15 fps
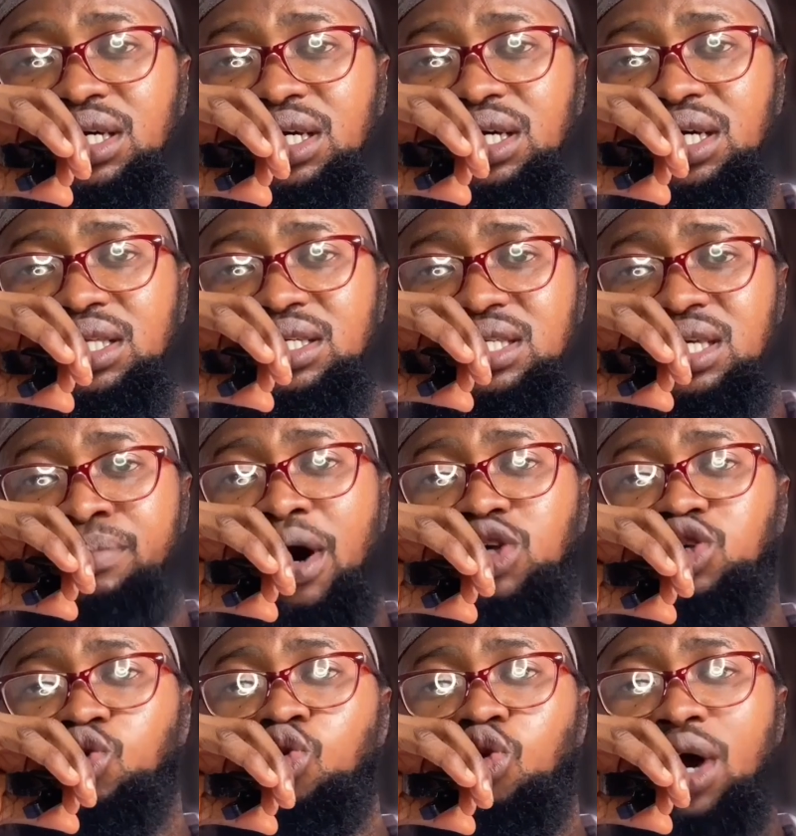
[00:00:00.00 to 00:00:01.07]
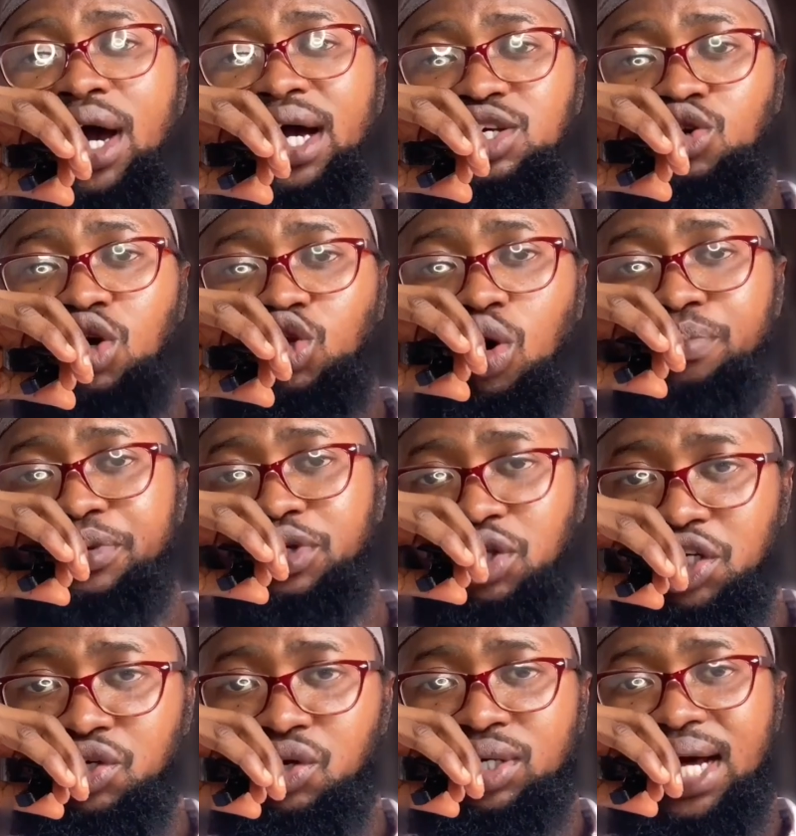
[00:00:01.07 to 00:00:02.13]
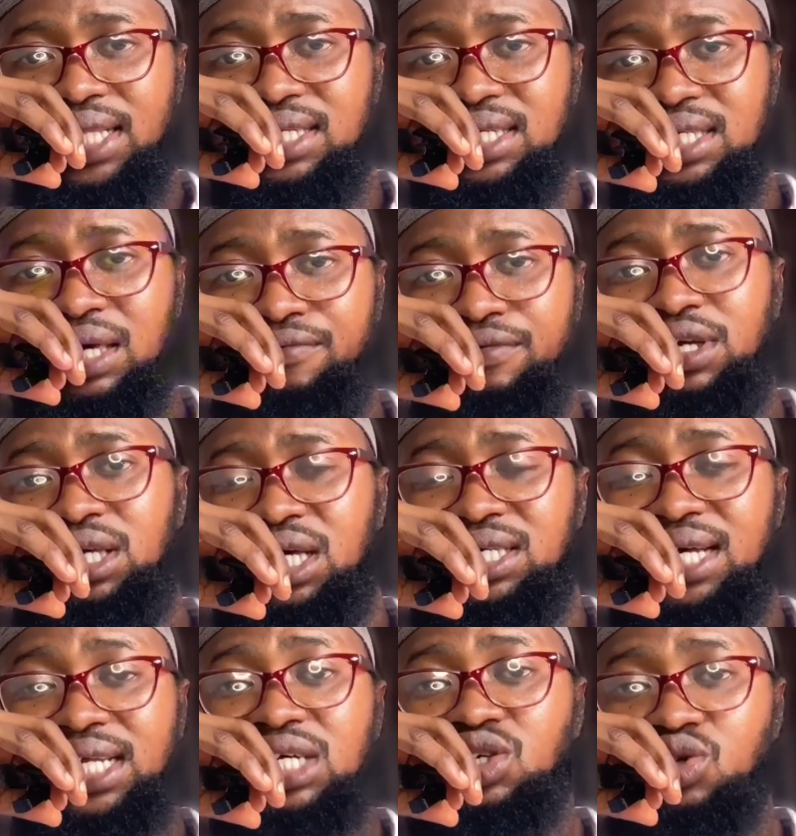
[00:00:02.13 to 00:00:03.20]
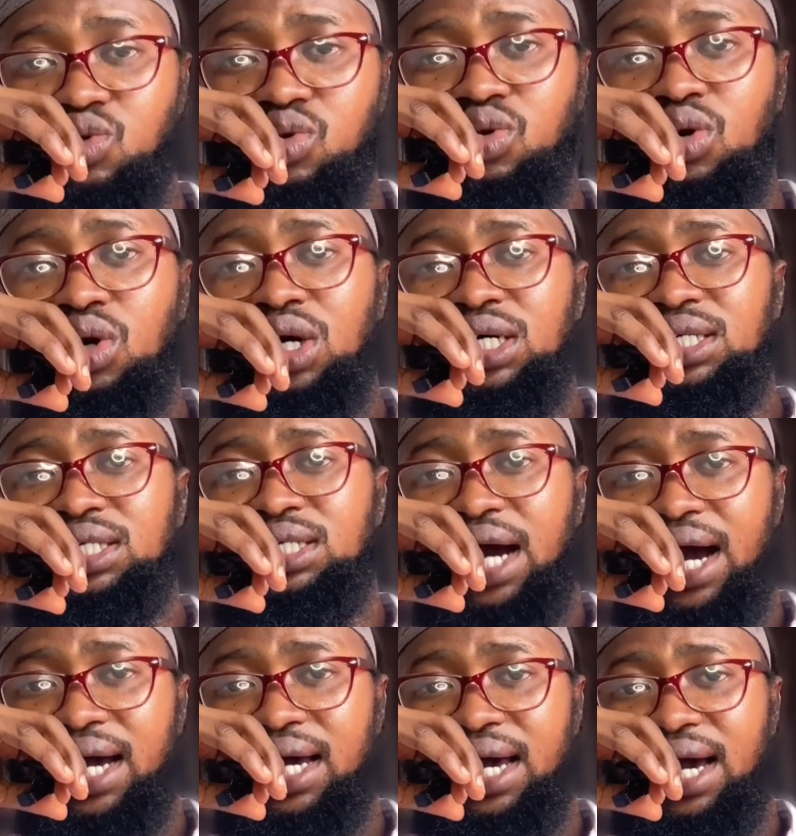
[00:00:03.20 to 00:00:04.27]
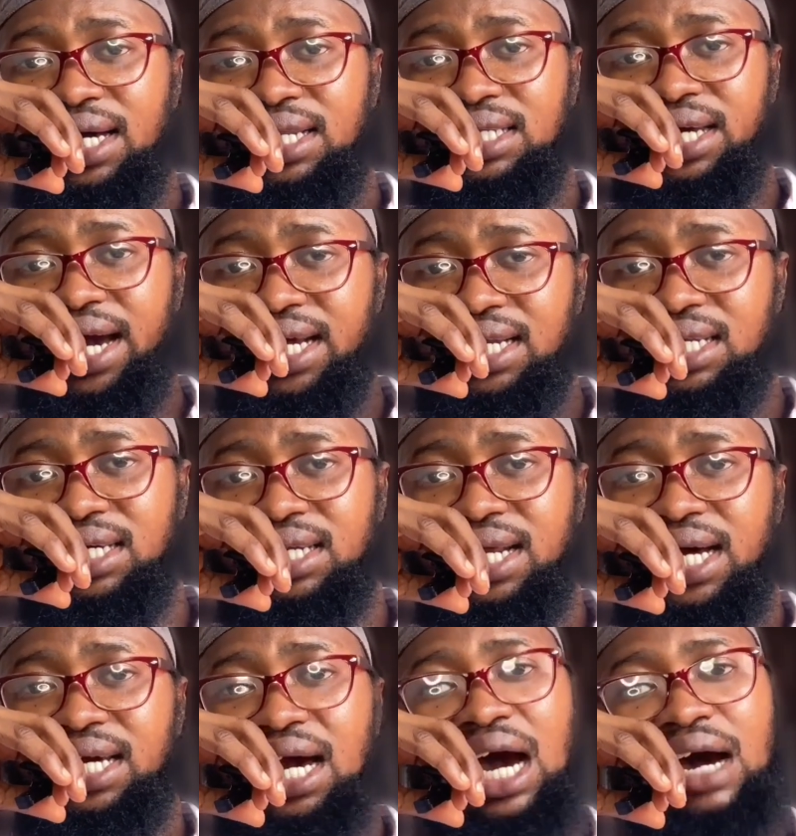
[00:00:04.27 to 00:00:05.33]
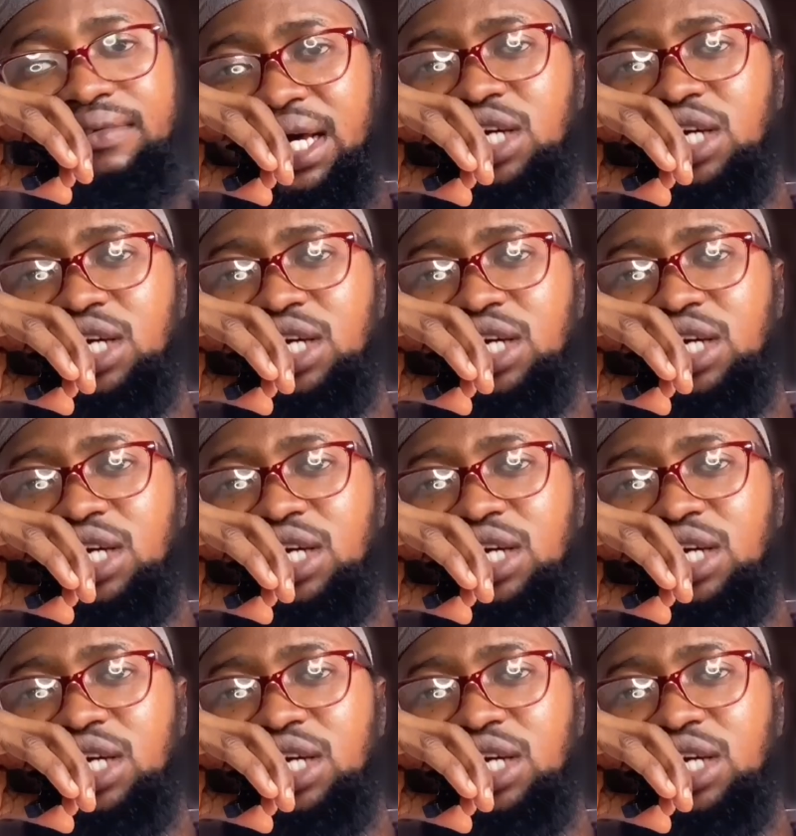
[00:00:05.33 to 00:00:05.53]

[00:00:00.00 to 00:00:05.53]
it is about school resource computation that is giving a certain school the headache that they have.